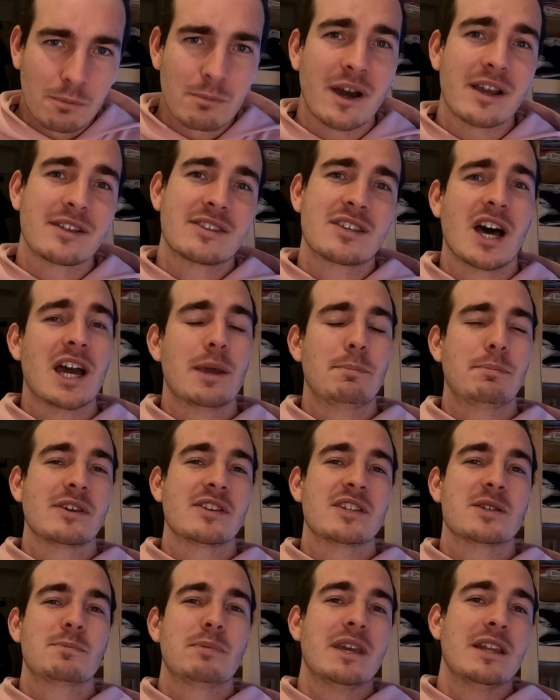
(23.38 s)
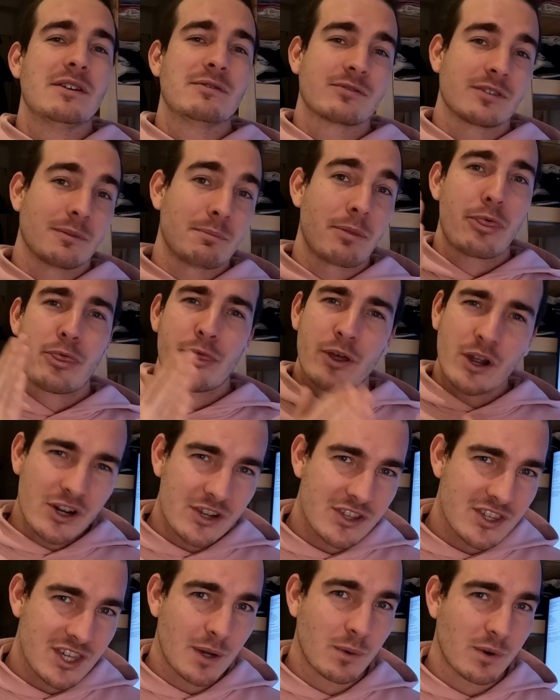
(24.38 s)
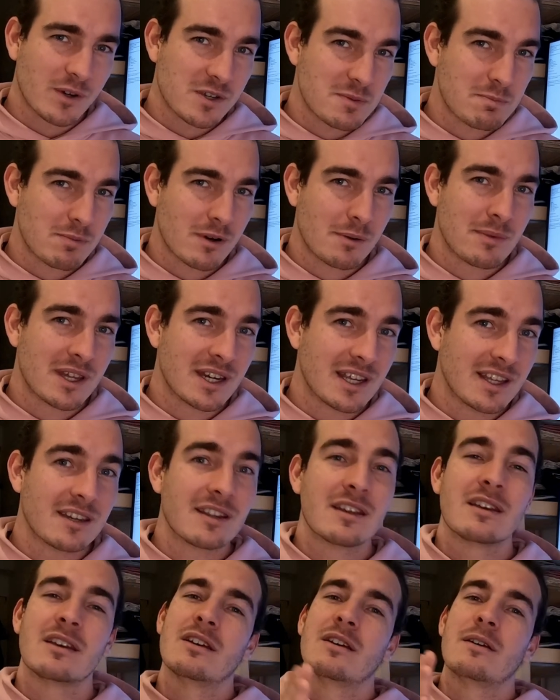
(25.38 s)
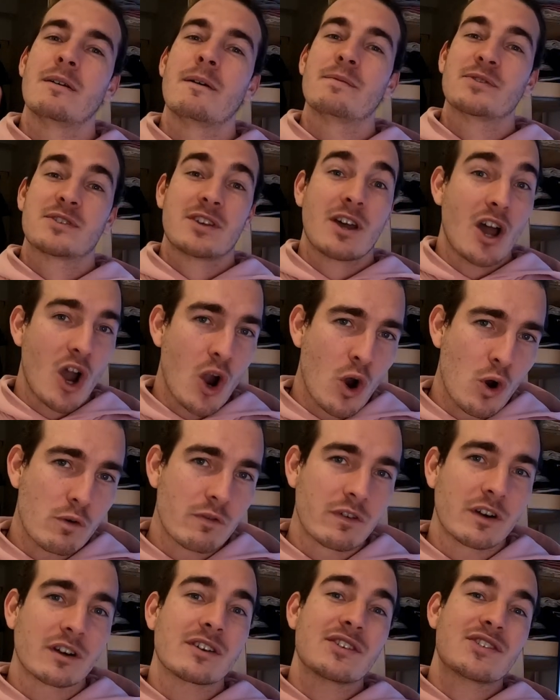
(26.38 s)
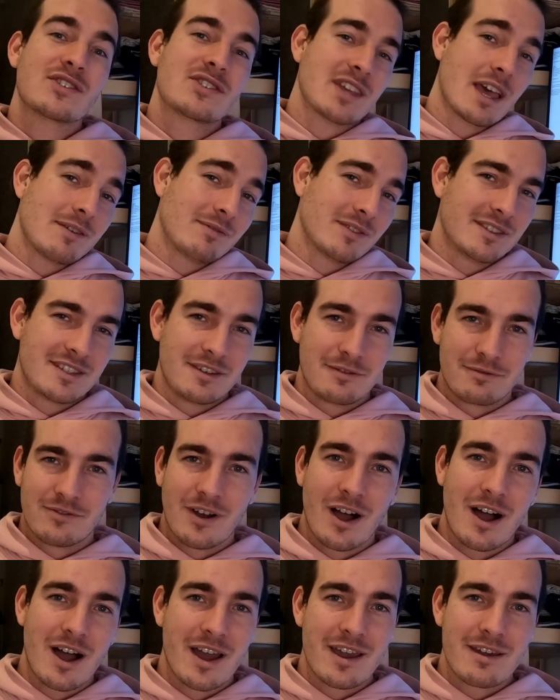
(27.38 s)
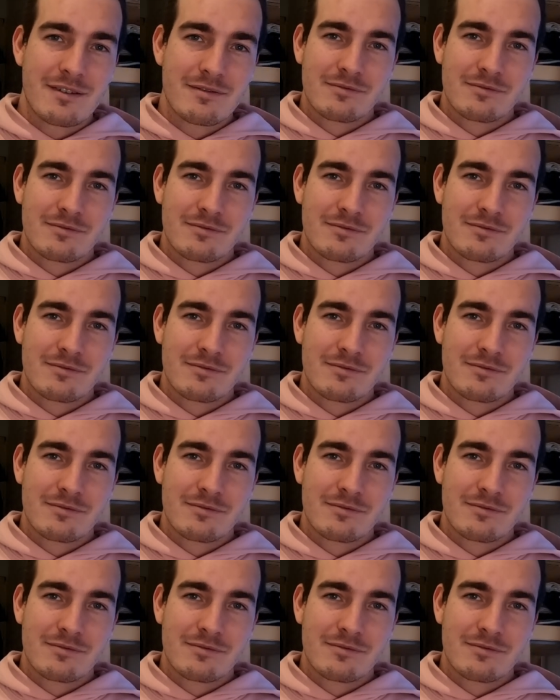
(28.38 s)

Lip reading: my typing speed from 30 words per minute to over 75.